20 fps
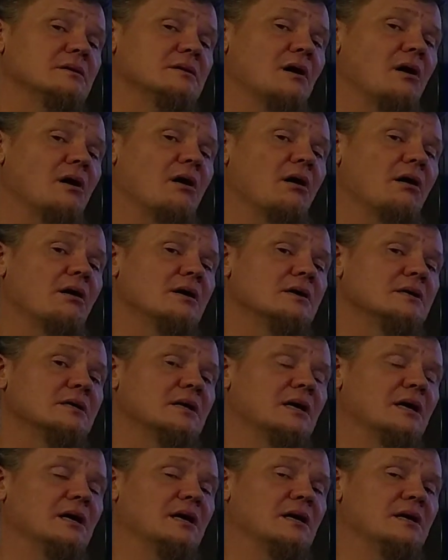hard
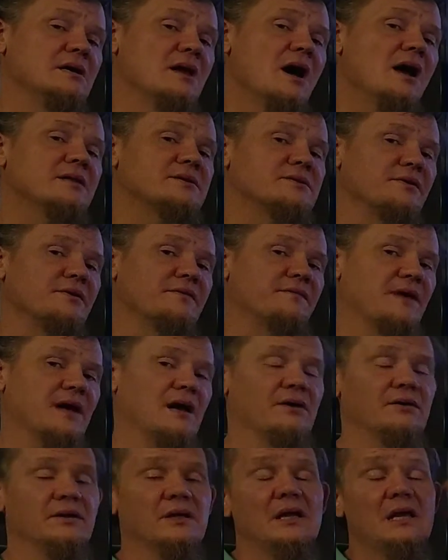nuts are
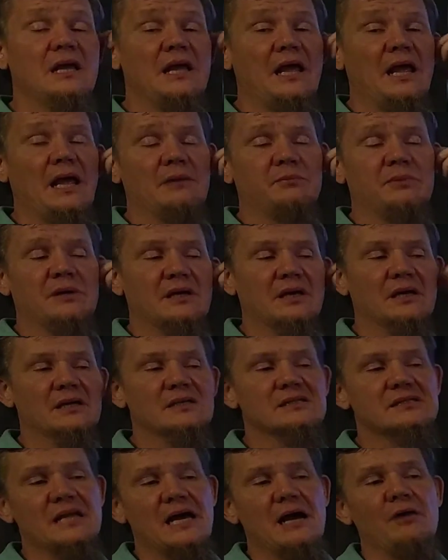found. And because
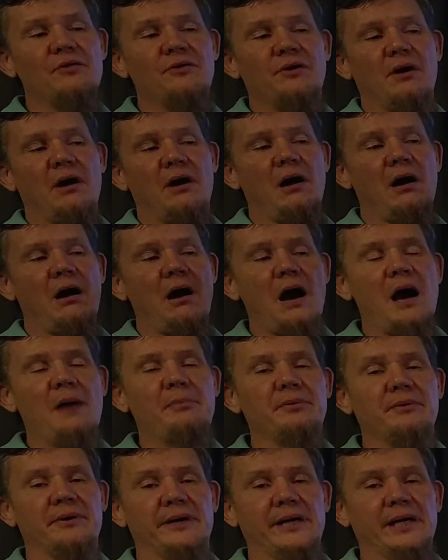now they're
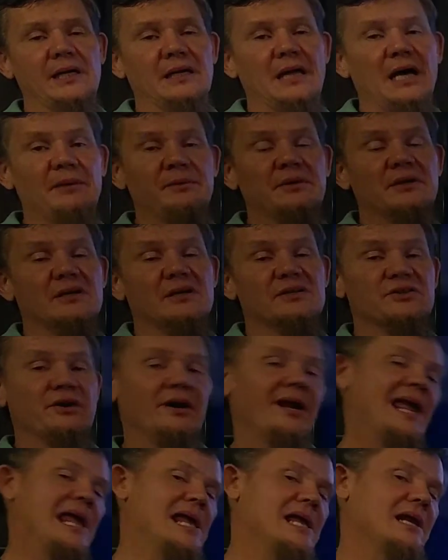operating, now because they're
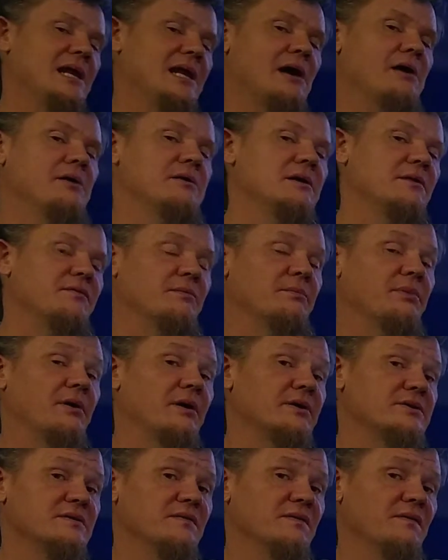hanging out in different
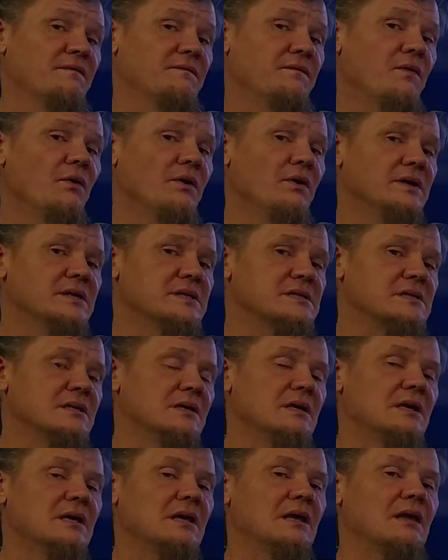parts of the forest,
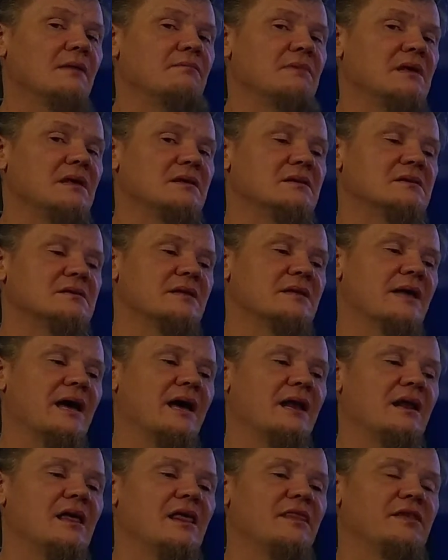it means
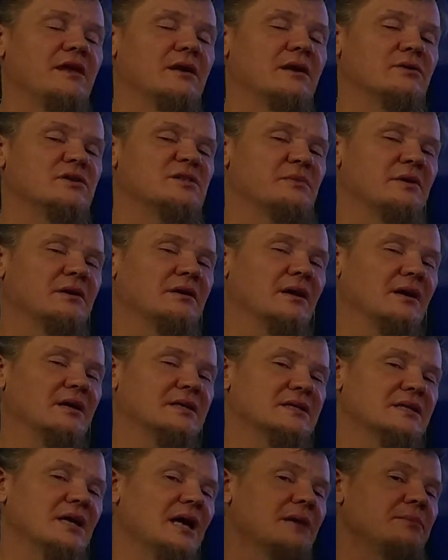that they don't spend a lot
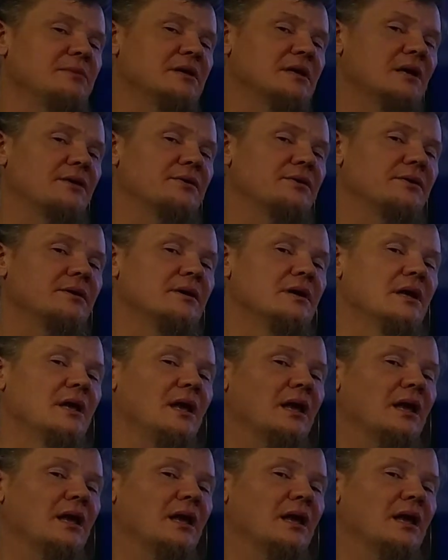of time together.